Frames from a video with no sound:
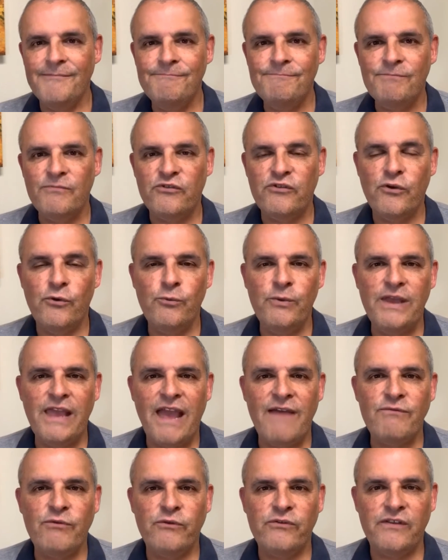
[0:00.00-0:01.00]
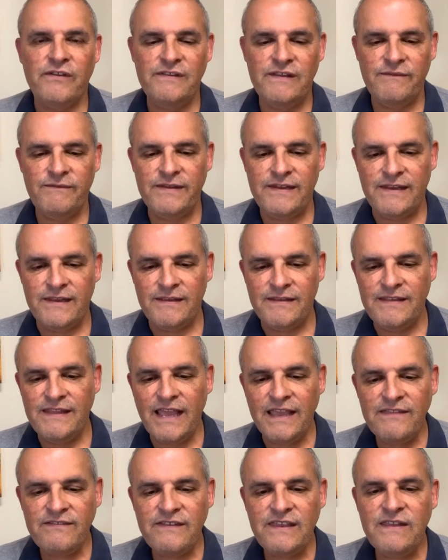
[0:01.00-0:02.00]
So we have those on DVD.
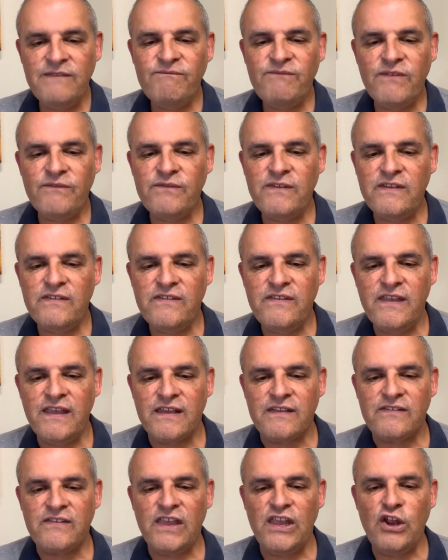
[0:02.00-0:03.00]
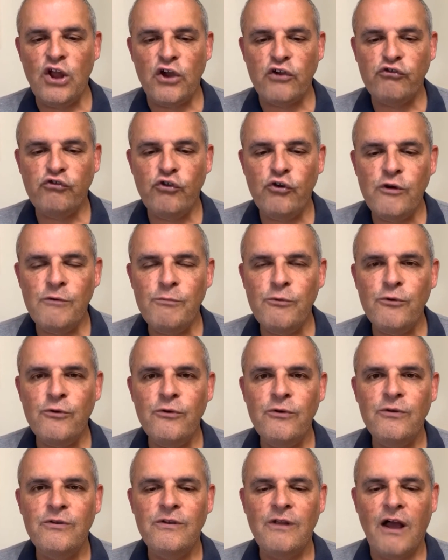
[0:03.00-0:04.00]
1956, on
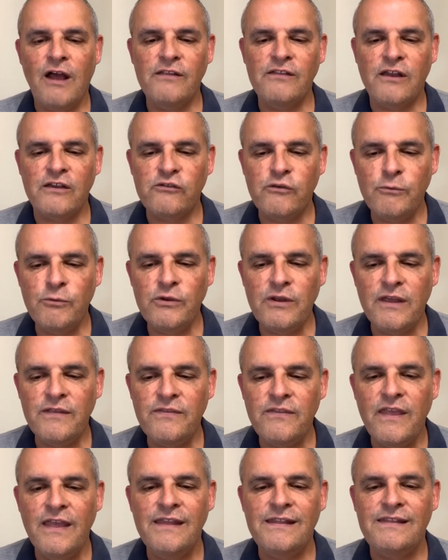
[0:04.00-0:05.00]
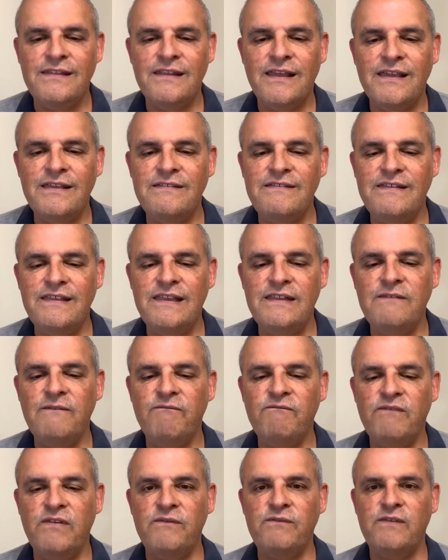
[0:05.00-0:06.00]
October 9th,
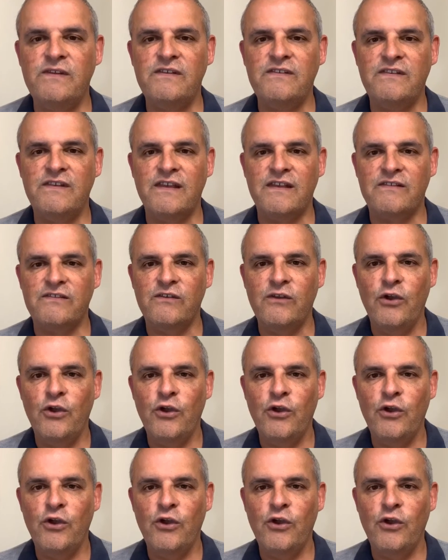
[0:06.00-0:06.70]
1956.